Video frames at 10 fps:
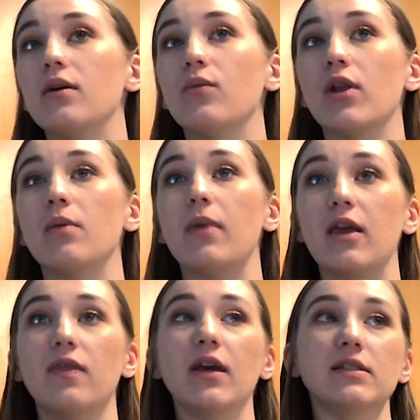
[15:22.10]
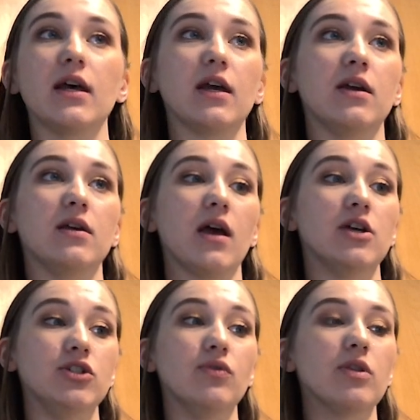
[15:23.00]
One of the main things I
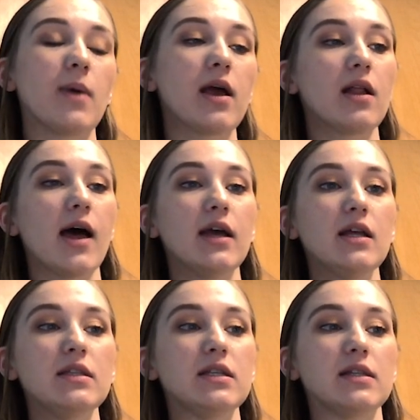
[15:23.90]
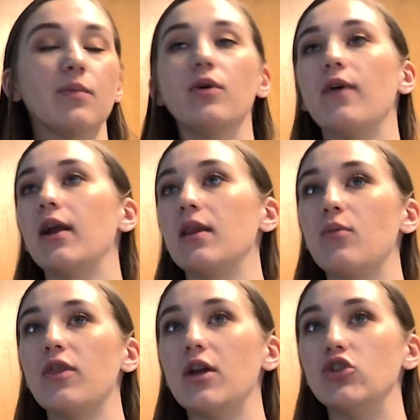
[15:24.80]
do with my clients is I'm providing them
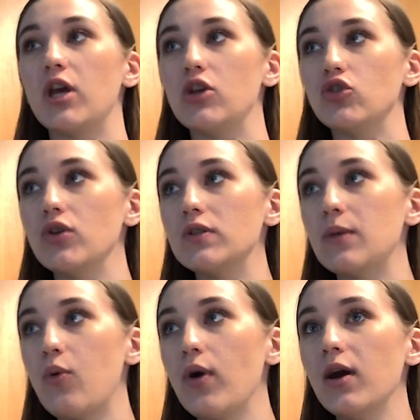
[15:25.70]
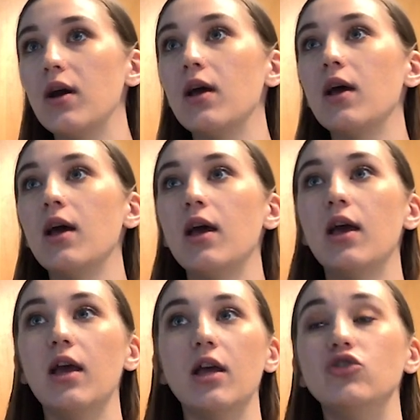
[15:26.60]
with educational support
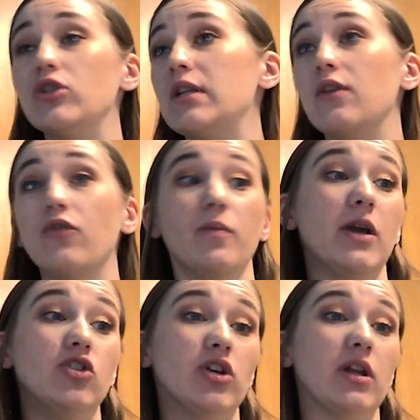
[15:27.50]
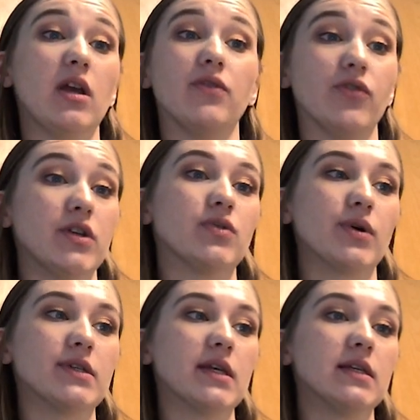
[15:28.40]
and just information and
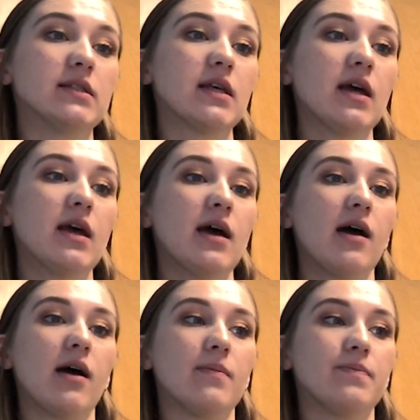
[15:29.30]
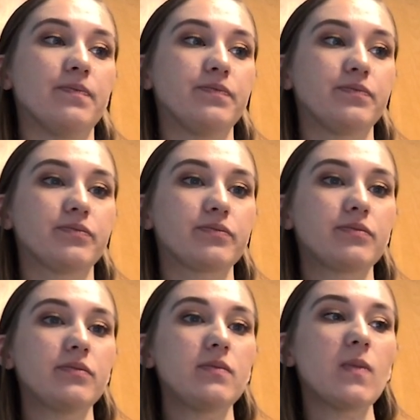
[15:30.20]
resources.
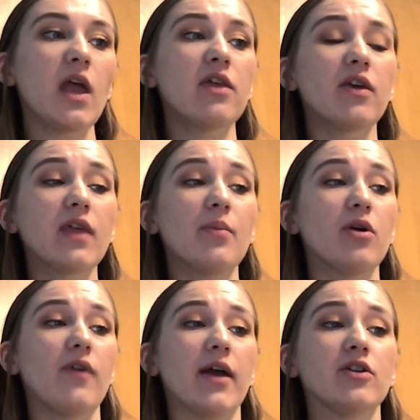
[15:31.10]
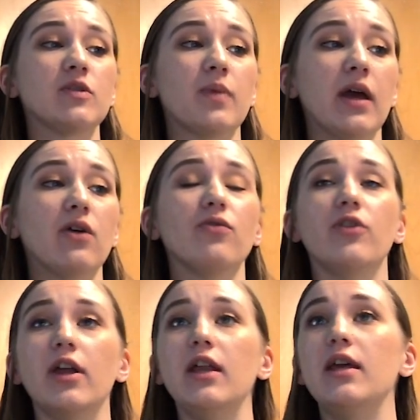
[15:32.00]
I think that providers play a
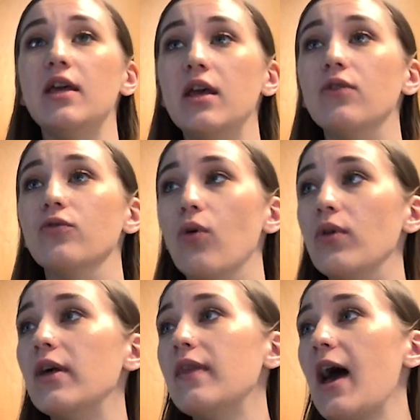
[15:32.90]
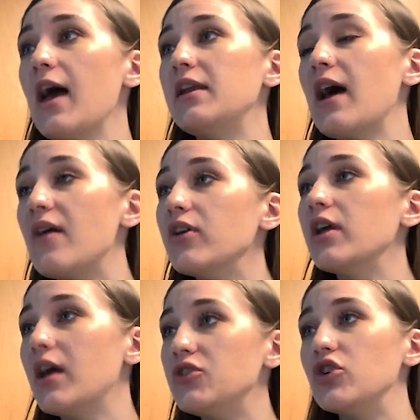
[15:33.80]
really key role in that, and having
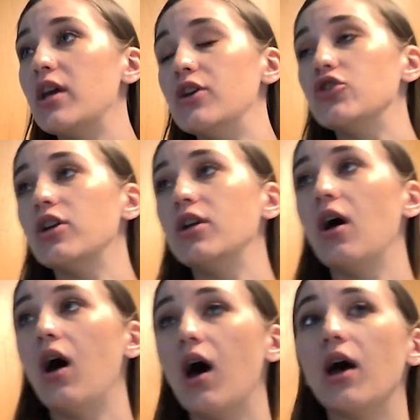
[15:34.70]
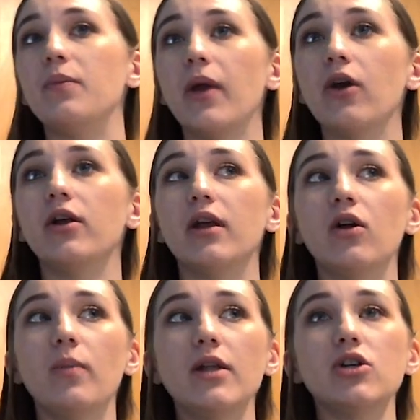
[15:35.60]
an education on
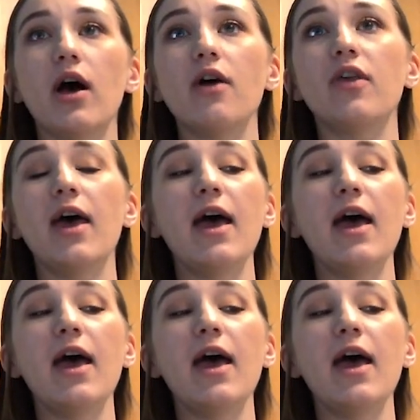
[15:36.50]
perinatal mental health,